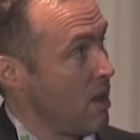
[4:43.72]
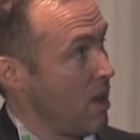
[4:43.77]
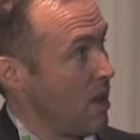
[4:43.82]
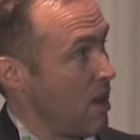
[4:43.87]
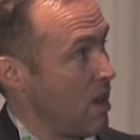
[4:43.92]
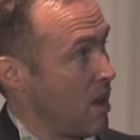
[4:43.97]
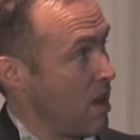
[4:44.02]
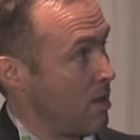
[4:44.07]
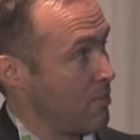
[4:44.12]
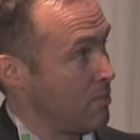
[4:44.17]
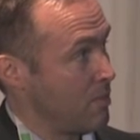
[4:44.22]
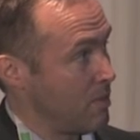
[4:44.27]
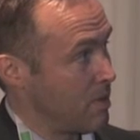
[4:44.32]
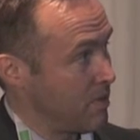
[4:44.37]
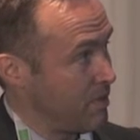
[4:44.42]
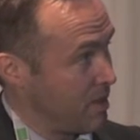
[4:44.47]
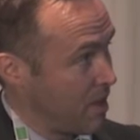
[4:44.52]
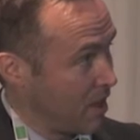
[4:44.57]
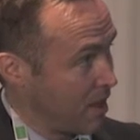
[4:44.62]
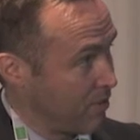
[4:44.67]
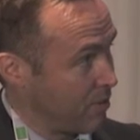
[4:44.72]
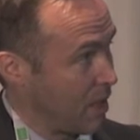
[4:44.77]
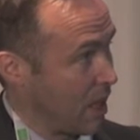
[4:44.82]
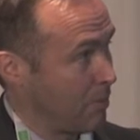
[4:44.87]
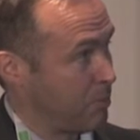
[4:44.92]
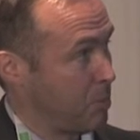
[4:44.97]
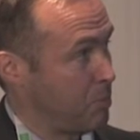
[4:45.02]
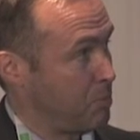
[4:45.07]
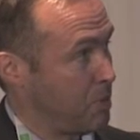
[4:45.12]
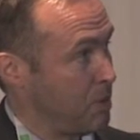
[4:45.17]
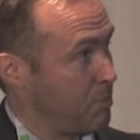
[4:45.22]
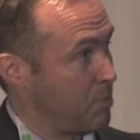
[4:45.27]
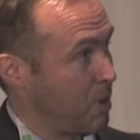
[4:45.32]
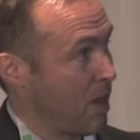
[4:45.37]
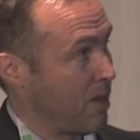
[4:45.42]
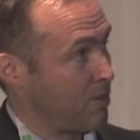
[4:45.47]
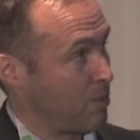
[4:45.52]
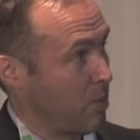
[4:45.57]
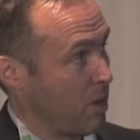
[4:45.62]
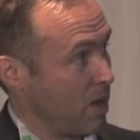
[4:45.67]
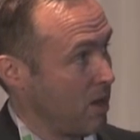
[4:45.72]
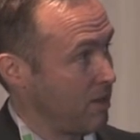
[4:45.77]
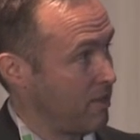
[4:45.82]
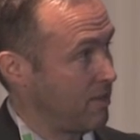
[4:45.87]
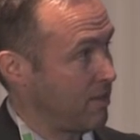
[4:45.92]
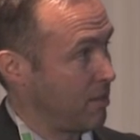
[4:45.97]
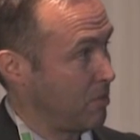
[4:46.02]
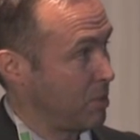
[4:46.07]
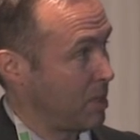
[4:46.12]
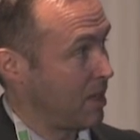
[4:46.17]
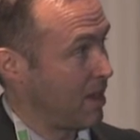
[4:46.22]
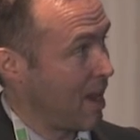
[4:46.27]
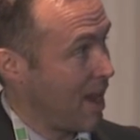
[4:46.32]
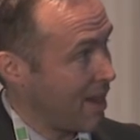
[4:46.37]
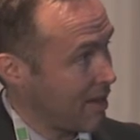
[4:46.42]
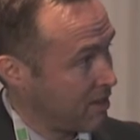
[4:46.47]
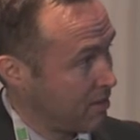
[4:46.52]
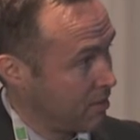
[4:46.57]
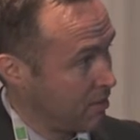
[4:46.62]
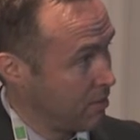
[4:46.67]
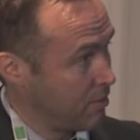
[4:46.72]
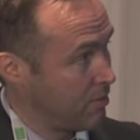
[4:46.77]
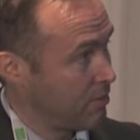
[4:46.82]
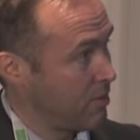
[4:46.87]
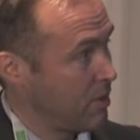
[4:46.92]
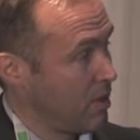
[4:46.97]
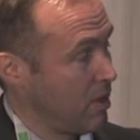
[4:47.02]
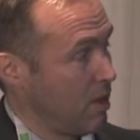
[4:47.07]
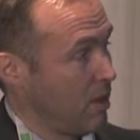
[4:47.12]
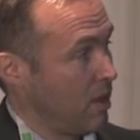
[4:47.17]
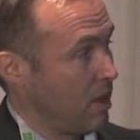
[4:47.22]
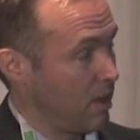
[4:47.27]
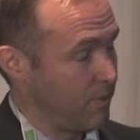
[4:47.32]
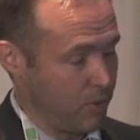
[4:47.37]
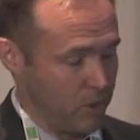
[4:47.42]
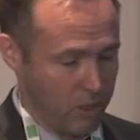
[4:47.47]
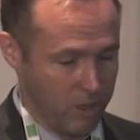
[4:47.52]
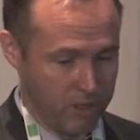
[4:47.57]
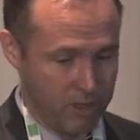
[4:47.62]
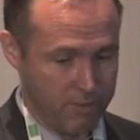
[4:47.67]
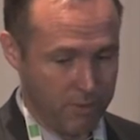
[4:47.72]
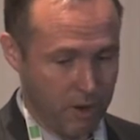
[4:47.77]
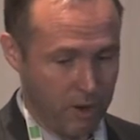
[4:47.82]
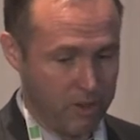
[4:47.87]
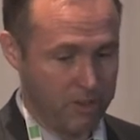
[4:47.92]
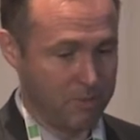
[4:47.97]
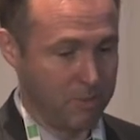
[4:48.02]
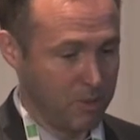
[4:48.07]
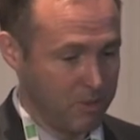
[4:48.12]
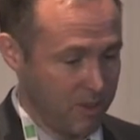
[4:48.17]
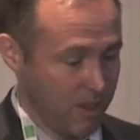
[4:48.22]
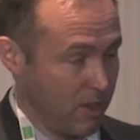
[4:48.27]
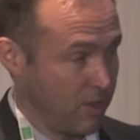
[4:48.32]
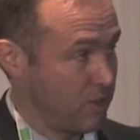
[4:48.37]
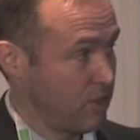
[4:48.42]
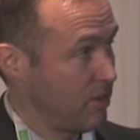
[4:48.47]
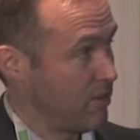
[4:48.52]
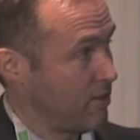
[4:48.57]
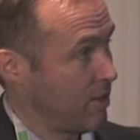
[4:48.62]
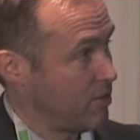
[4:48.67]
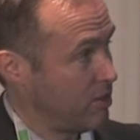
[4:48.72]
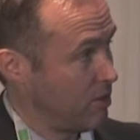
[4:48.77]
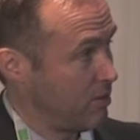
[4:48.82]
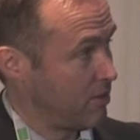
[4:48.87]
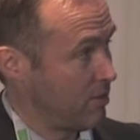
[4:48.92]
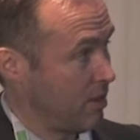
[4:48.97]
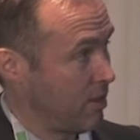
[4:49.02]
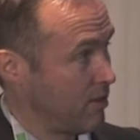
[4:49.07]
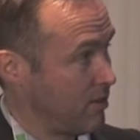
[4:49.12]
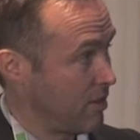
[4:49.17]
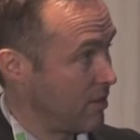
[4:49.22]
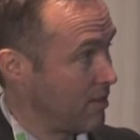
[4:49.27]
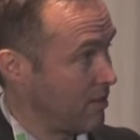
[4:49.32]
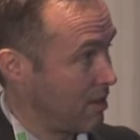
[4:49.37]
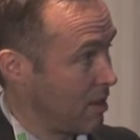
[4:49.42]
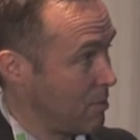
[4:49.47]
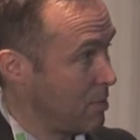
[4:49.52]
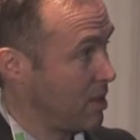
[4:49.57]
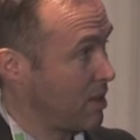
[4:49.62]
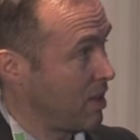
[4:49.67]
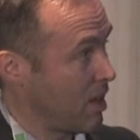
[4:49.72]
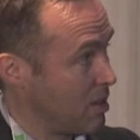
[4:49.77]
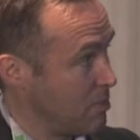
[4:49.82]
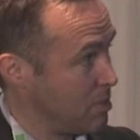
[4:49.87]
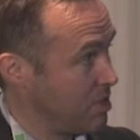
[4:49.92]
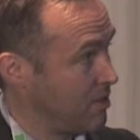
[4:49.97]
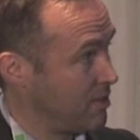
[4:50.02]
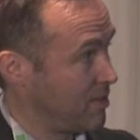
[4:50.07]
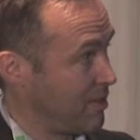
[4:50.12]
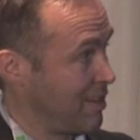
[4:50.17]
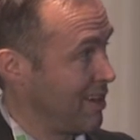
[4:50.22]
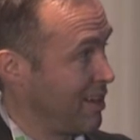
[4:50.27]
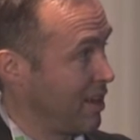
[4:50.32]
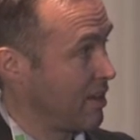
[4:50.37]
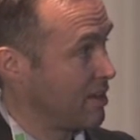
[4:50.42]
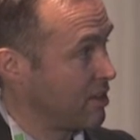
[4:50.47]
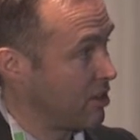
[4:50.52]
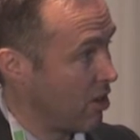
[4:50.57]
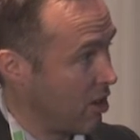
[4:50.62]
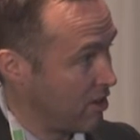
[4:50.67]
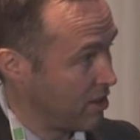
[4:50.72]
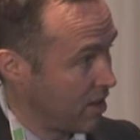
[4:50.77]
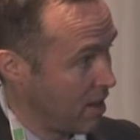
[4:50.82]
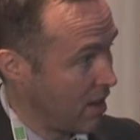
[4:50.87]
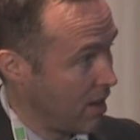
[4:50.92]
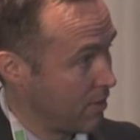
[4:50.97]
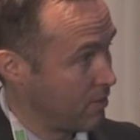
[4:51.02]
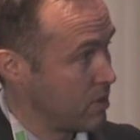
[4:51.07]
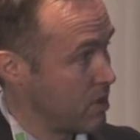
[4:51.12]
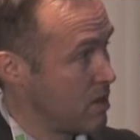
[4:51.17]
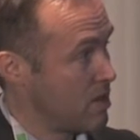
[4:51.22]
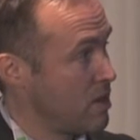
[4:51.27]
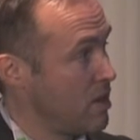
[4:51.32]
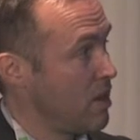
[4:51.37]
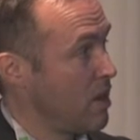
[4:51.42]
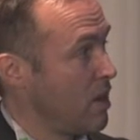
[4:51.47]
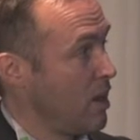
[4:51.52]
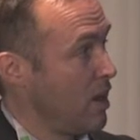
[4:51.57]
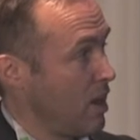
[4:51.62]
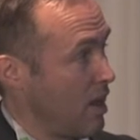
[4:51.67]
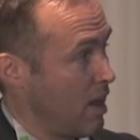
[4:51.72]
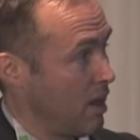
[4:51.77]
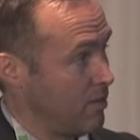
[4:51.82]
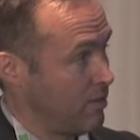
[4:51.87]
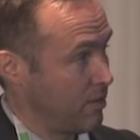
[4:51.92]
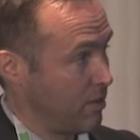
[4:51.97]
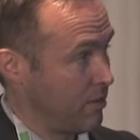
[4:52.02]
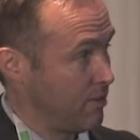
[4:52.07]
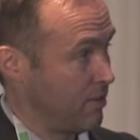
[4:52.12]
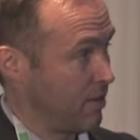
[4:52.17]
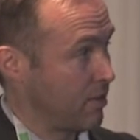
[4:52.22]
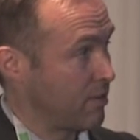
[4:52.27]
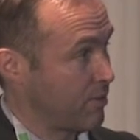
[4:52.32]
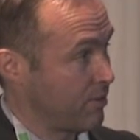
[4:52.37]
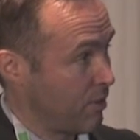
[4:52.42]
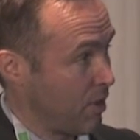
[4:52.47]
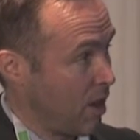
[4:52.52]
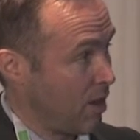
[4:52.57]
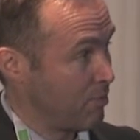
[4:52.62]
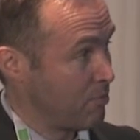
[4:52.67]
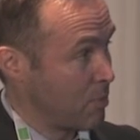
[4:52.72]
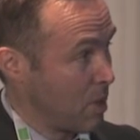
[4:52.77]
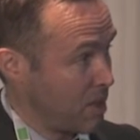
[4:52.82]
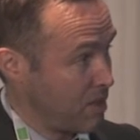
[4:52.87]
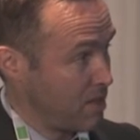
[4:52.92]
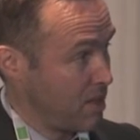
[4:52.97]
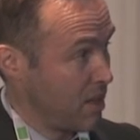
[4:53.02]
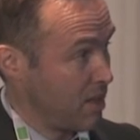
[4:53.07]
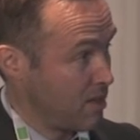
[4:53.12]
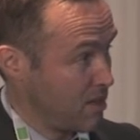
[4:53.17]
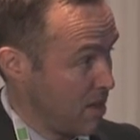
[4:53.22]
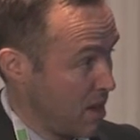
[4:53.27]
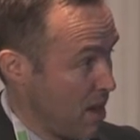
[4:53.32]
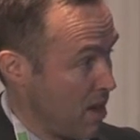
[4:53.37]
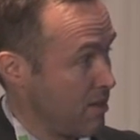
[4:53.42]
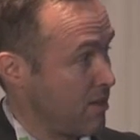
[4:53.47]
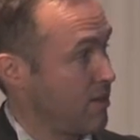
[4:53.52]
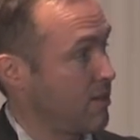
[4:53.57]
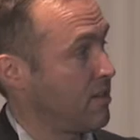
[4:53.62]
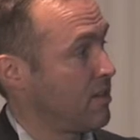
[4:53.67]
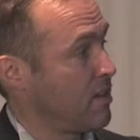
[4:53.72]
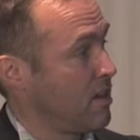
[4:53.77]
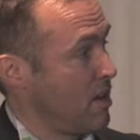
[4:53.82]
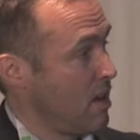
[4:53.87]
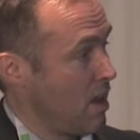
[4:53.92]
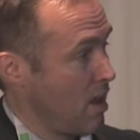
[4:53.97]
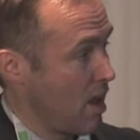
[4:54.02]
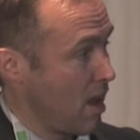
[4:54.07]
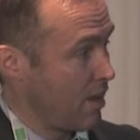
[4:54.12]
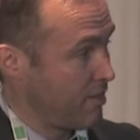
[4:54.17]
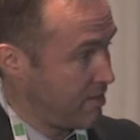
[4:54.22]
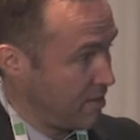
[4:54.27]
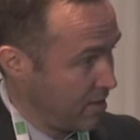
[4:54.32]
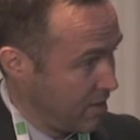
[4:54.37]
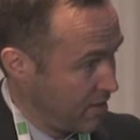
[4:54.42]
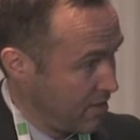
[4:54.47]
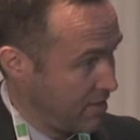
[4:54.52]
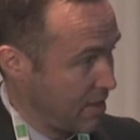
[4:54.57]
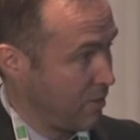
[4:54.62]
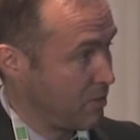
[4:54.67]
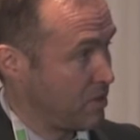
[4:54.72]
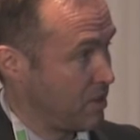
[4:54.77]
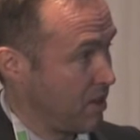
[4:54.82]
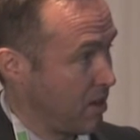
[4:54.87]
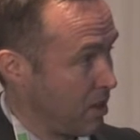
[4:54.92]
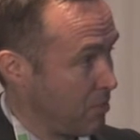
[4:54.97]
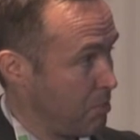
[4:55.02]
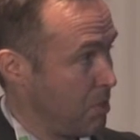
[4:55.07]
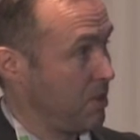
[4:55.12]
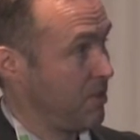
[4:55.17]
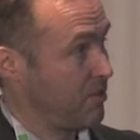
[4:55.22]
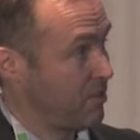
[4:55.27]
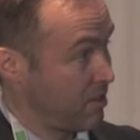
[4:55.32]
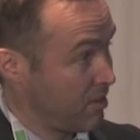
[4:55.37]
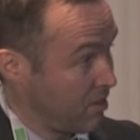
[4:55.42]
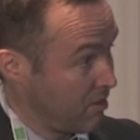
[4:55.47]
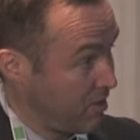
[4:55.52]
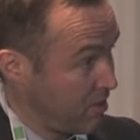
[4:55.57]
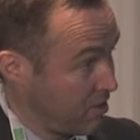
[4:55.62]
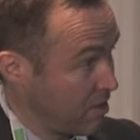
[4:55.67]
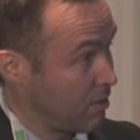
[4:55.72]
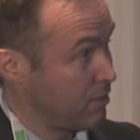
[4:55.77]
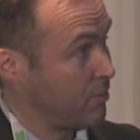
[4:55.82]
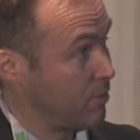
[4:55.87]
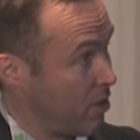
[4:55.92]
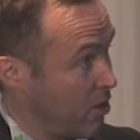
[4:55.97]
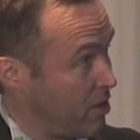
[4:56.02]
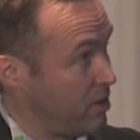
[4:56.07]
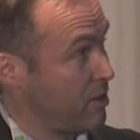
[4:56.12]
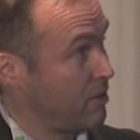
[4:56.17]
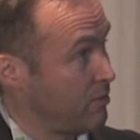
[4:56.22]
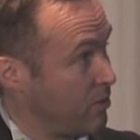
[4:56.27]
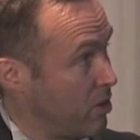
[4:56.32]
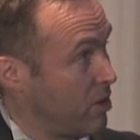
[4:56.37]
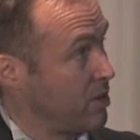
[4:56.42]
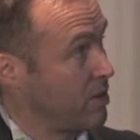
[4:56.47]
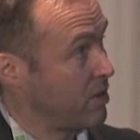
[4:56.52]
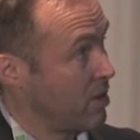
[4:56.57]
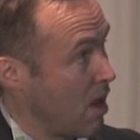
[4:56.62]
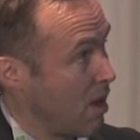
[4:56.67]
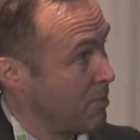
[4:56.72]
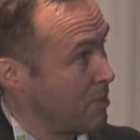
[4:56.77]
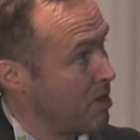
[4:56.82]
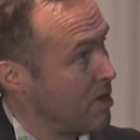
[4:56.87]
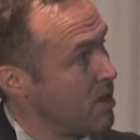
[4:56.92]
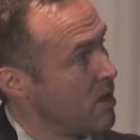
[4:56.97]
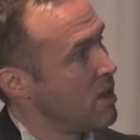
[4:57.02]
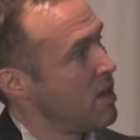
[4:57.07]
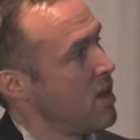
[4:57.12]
The NF-kappa B pathway is typically active. If you look at the various mutations that you see in systemic ABC, like CARD11, L265, MYD88, CD79B, these are very, very common.